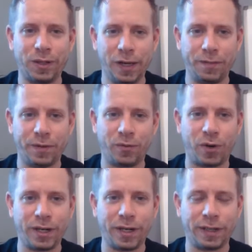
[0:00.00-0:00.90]
lift the
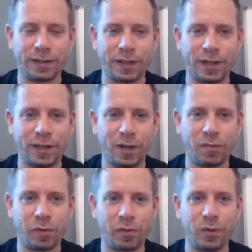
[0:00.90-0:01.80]
right leg slightly
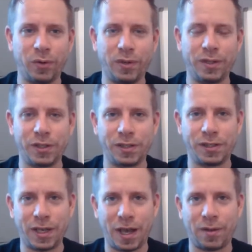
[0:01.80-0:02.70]
off the floor, and just
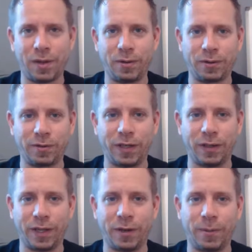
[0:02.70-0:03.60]
see how those
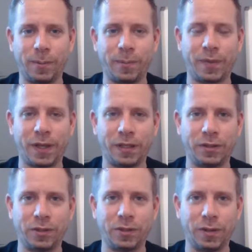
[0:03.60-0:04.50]
feel now as
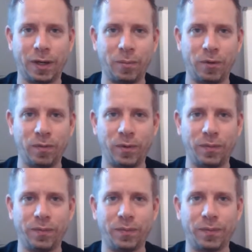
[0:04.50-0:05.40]
you do that movement.